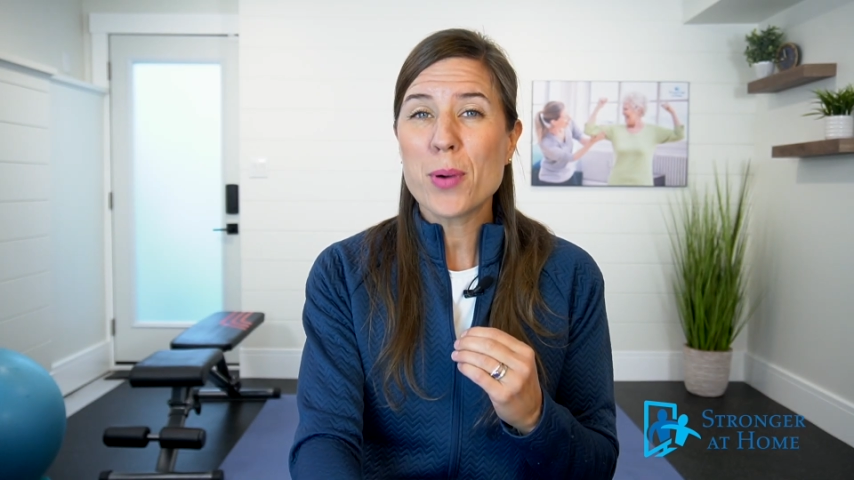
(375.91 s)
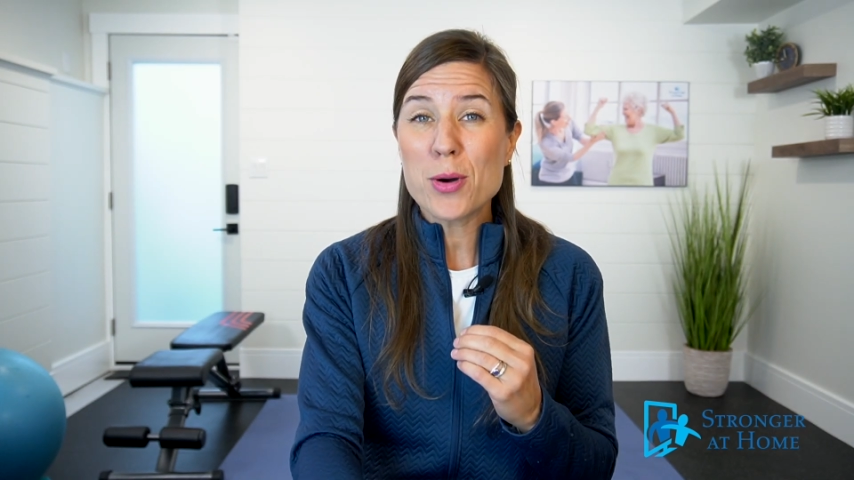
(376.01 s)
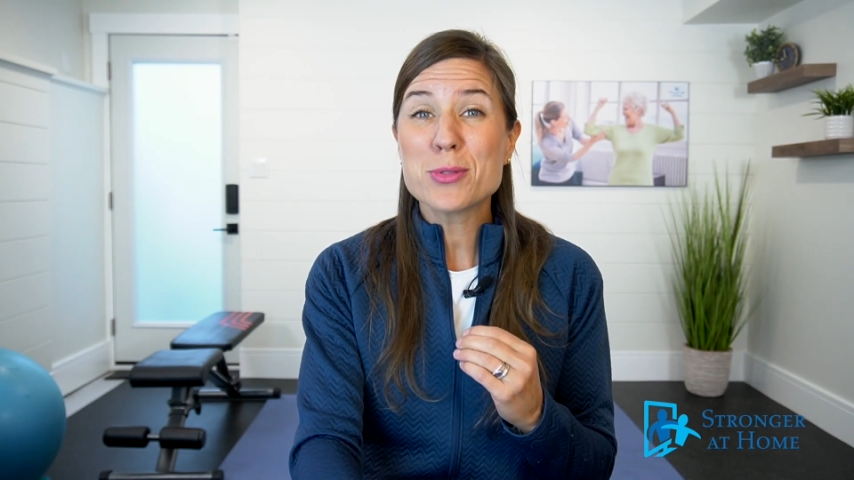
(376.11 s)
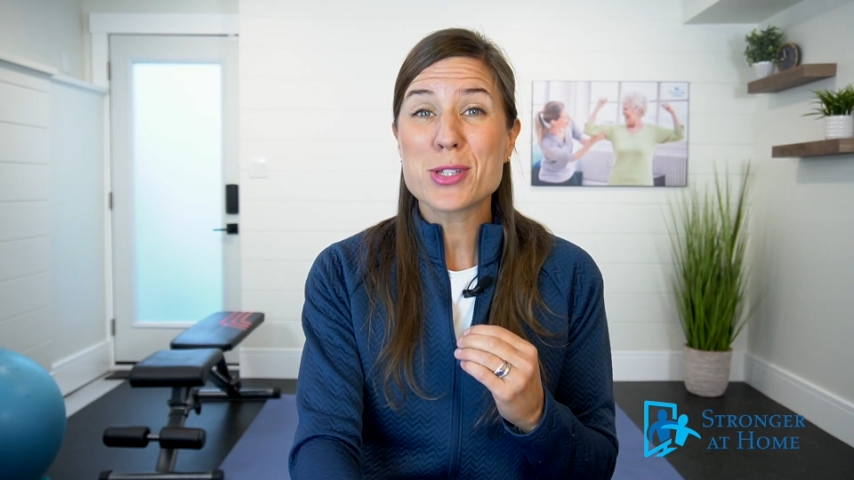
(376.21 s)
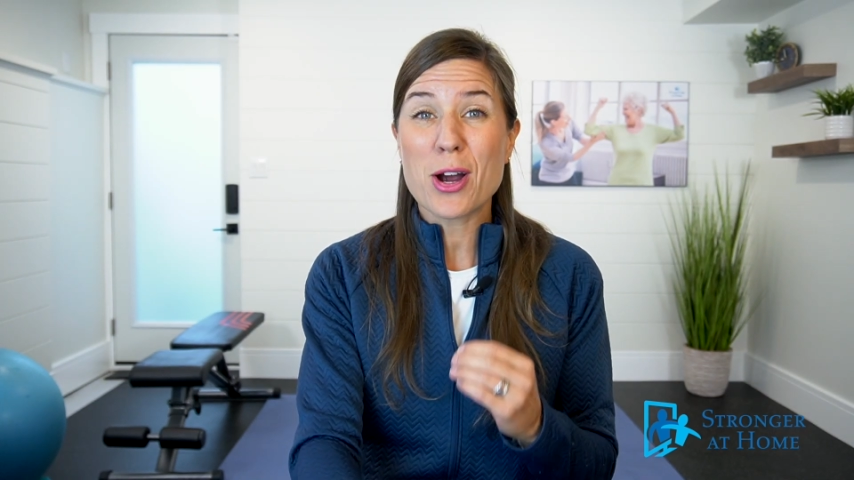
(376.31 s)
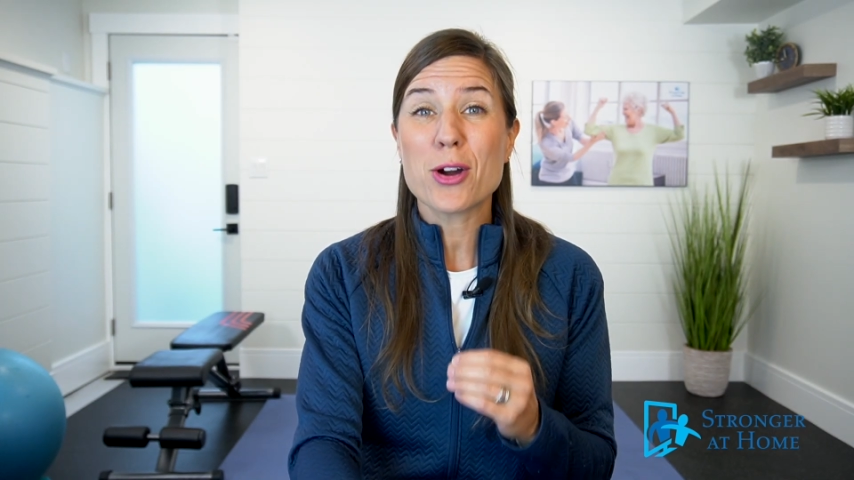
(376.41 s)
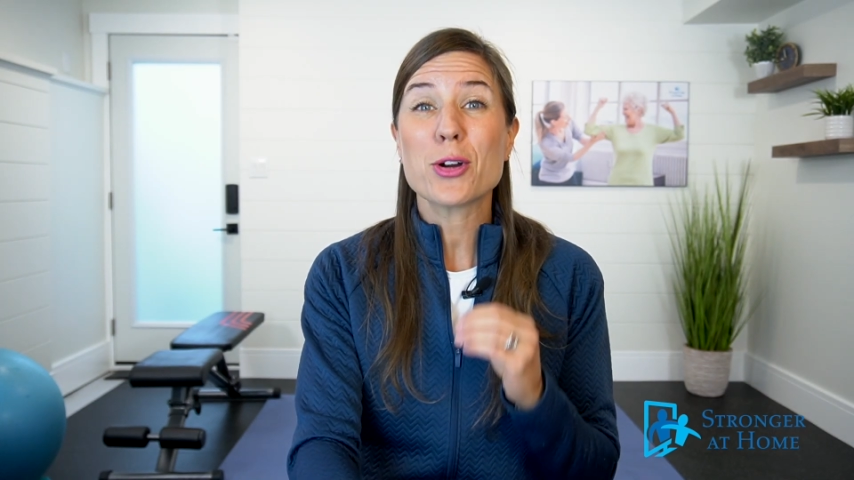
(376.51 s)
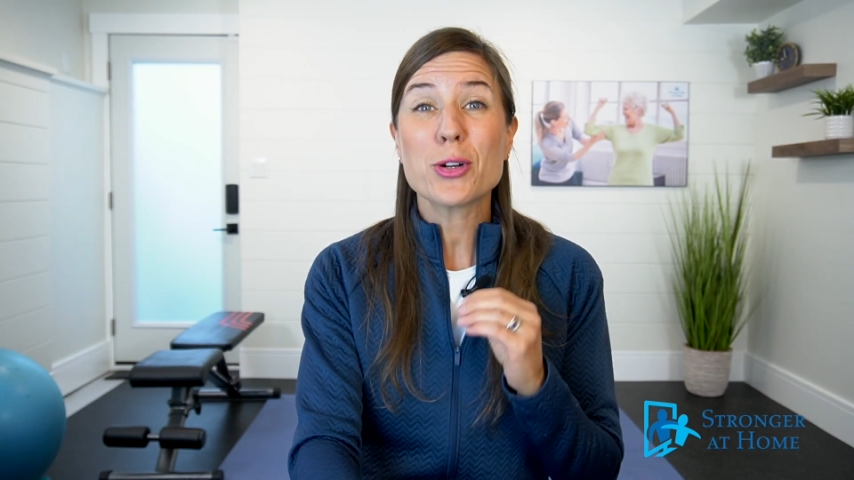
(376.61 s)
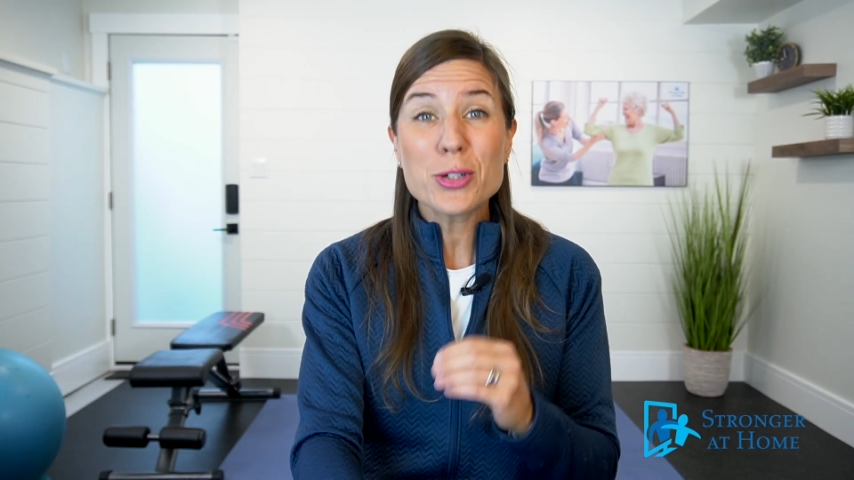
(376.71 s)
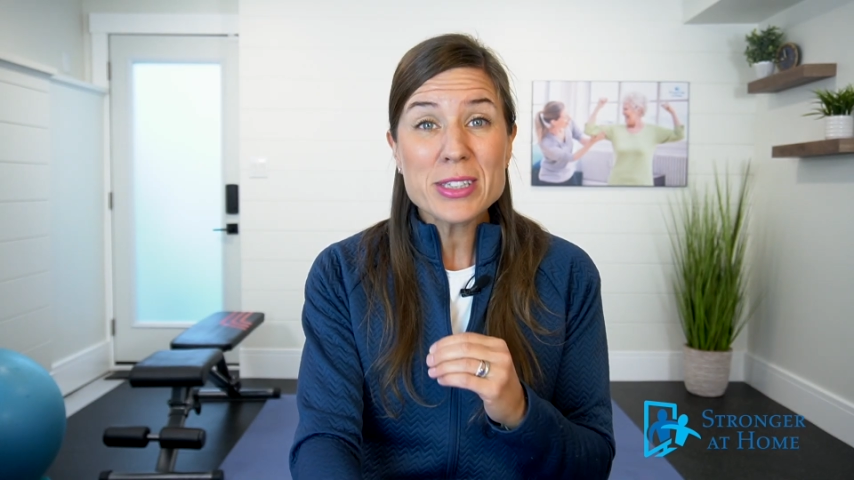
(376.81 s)
bones are
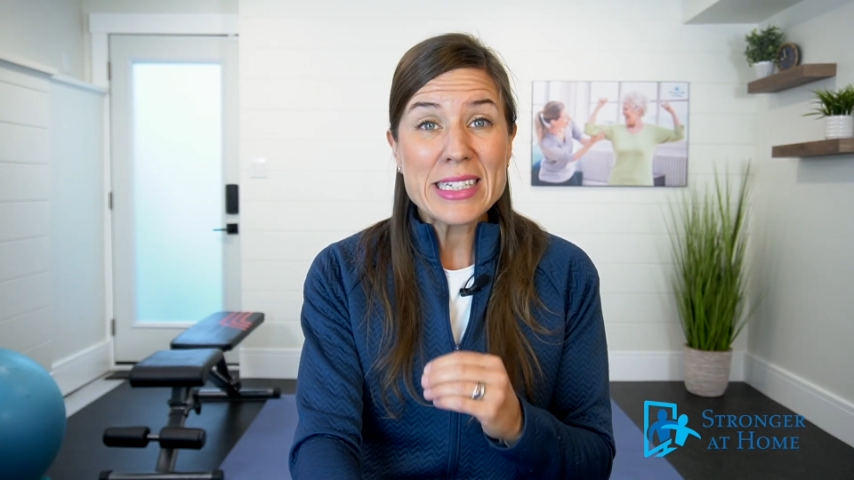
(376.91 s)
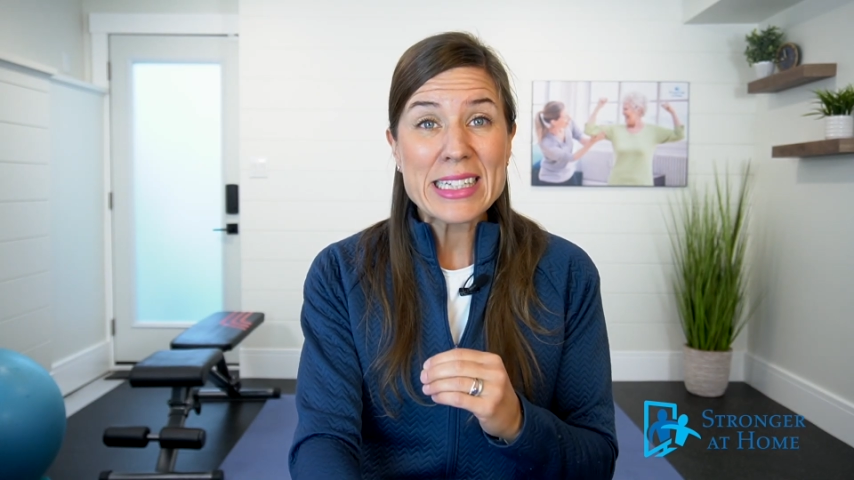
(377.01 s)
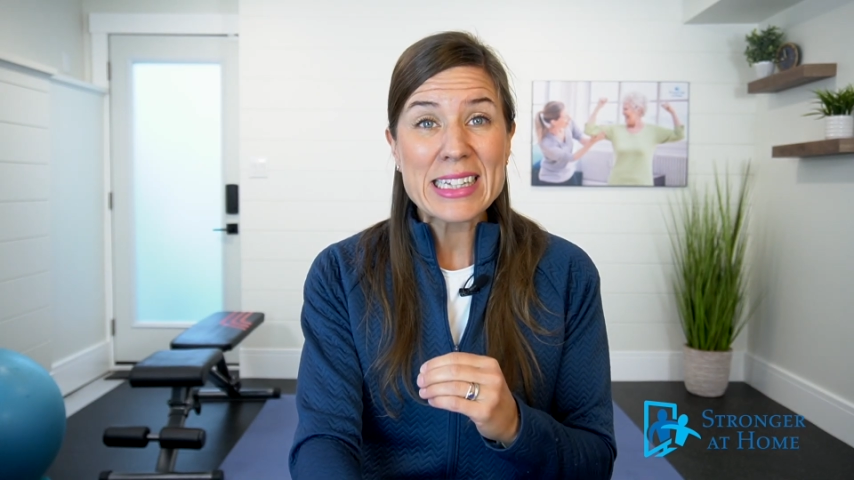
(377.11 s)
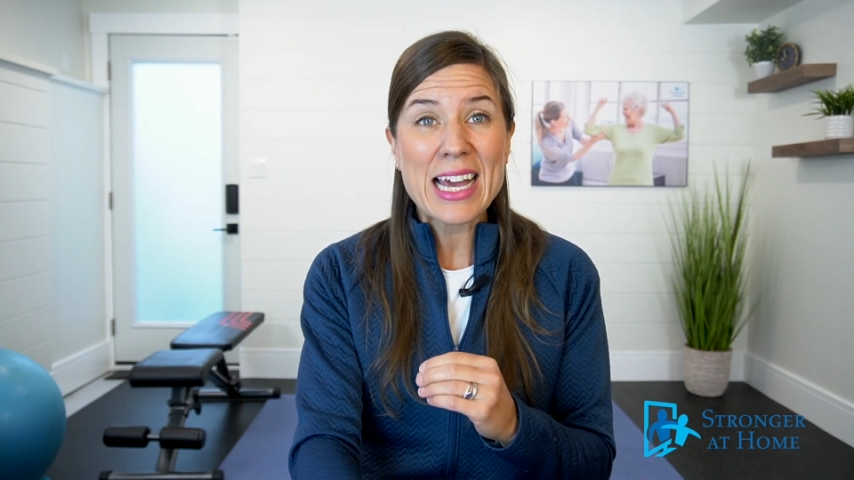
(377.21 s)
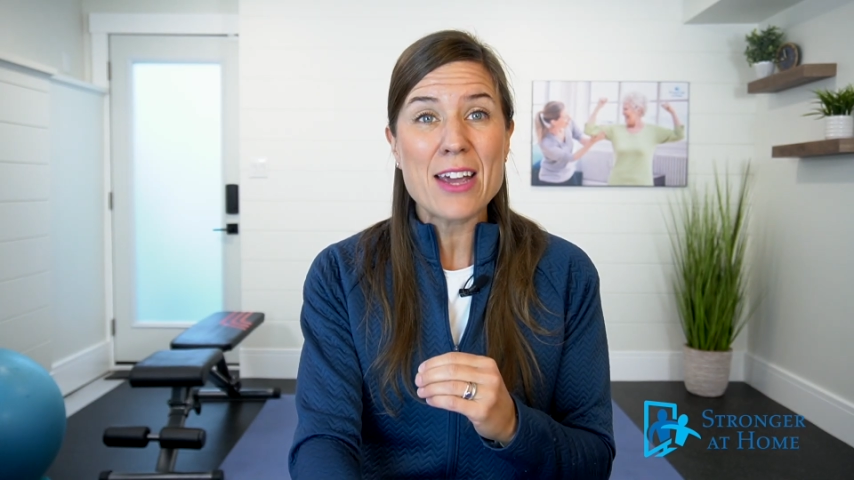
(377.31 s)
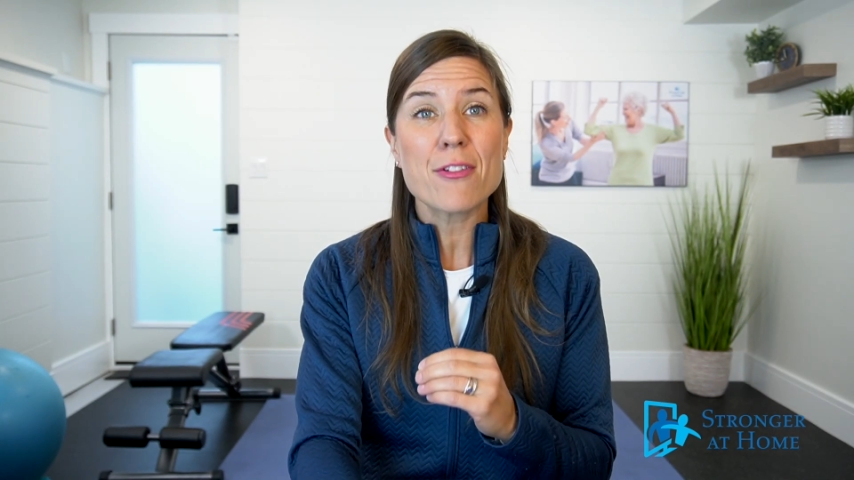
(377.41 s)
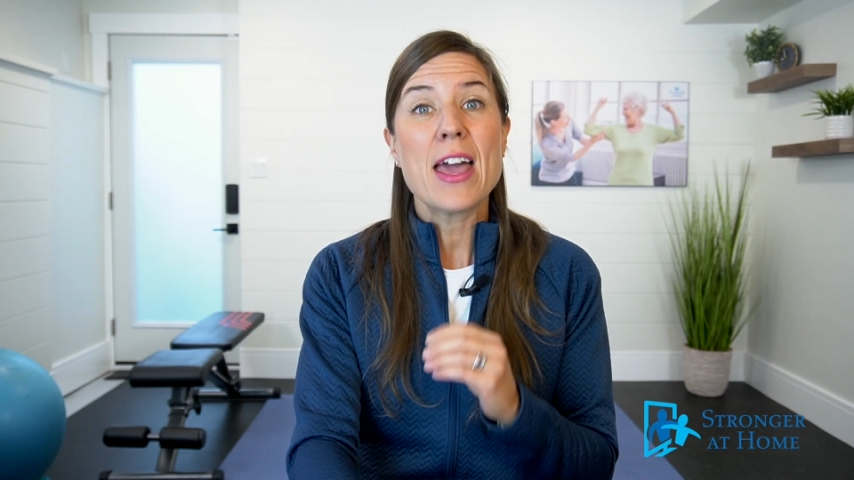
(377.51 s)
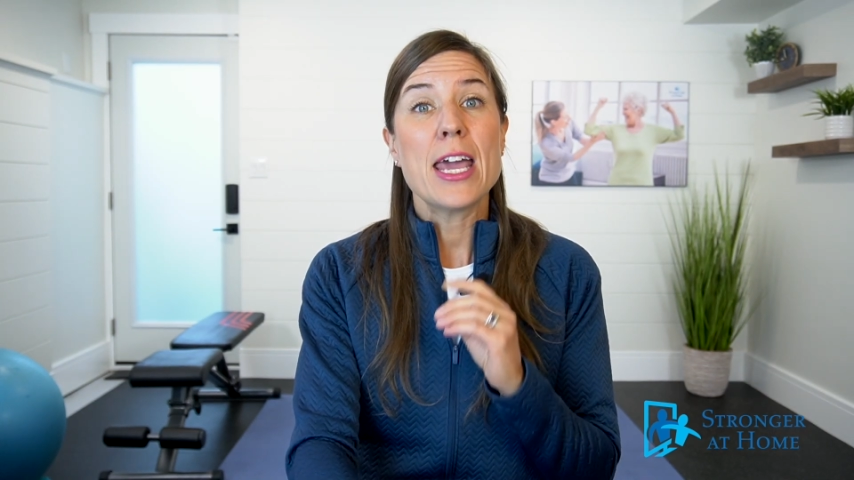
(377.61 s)
early in life,